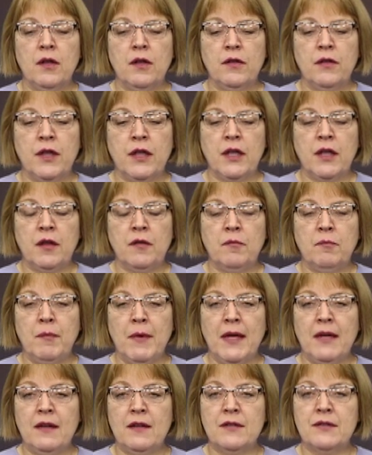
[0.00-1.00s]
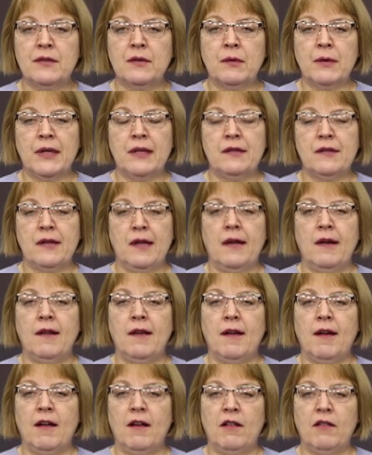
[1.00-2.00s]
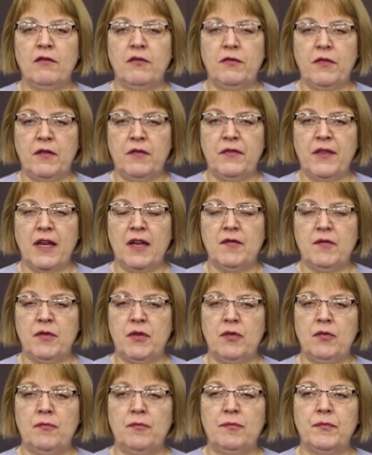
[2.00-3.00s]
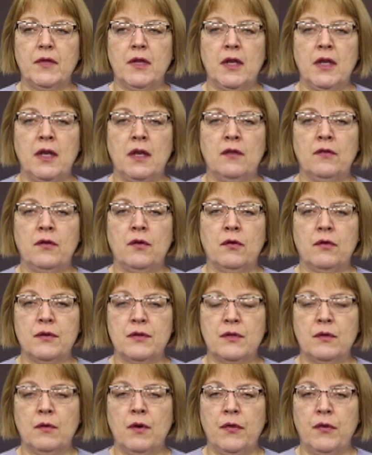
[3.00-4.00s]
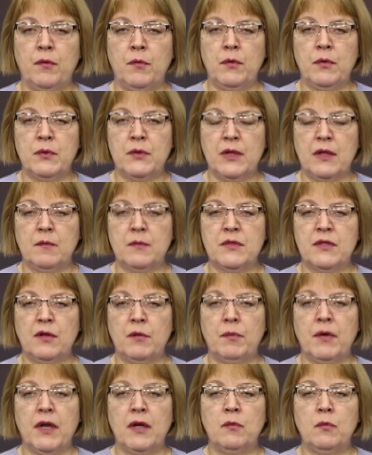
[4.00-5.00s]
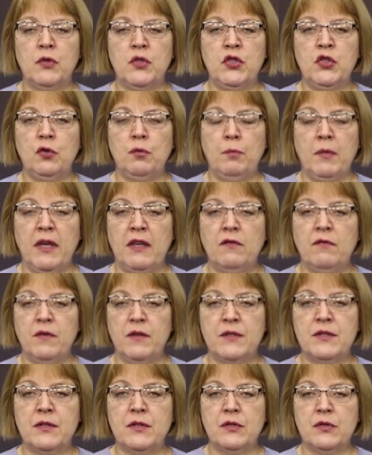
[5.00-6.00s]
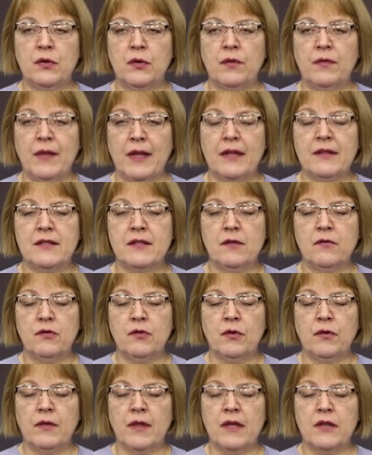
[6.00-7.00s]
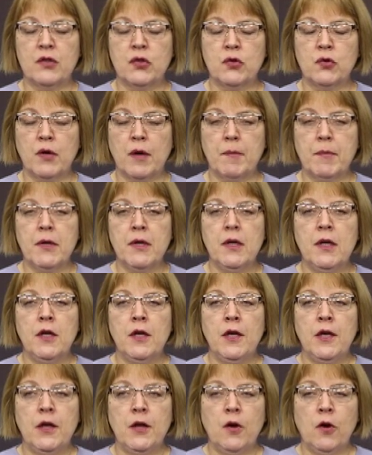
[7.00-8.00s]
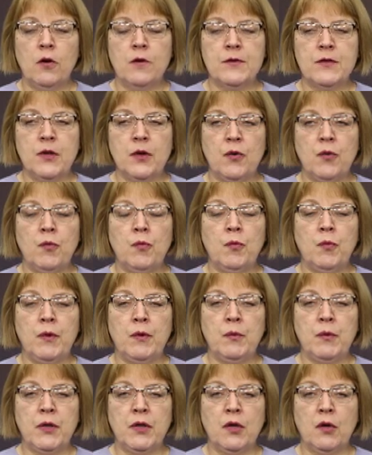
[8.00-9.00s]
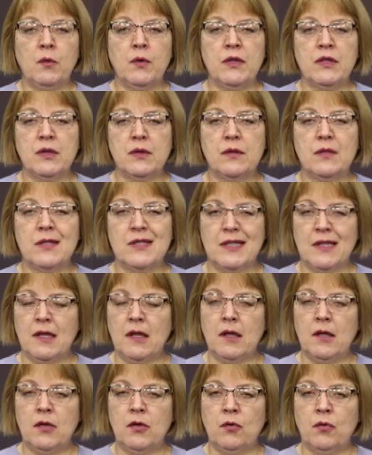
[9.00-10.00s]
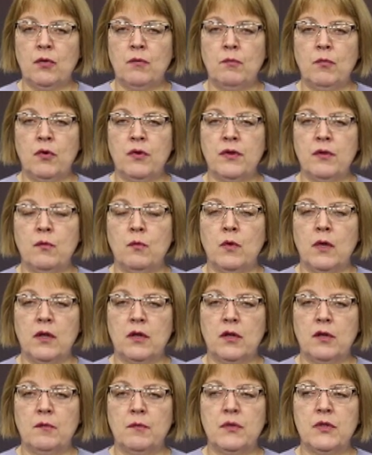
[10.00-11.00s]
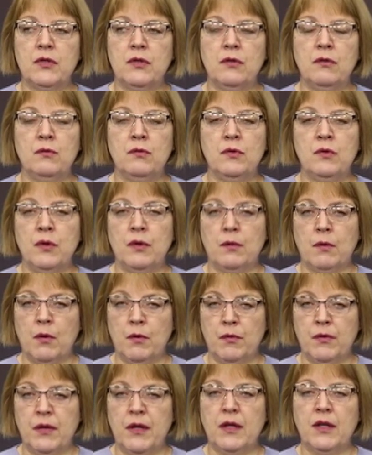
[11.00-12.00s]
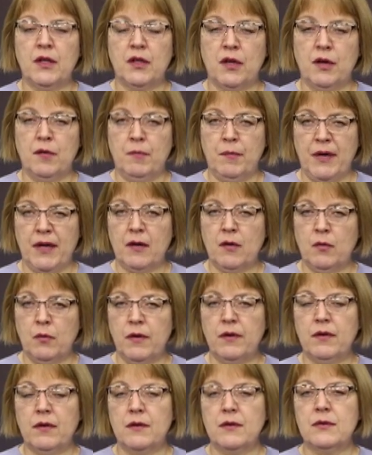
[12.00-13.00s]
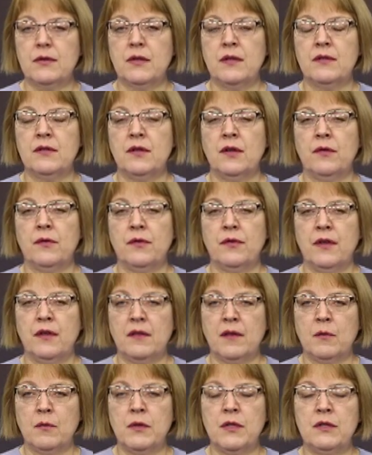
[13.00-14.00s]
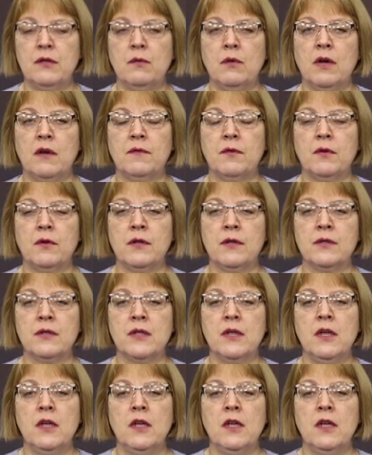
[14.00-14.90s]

The Met is the granddaddy on Fifth Avenue and there are also other museums nearby which you may visit during that during that trip. And also, when we go into the city, you are more than welcome to do your own thing and come back with us. That's the other thing that we do offer is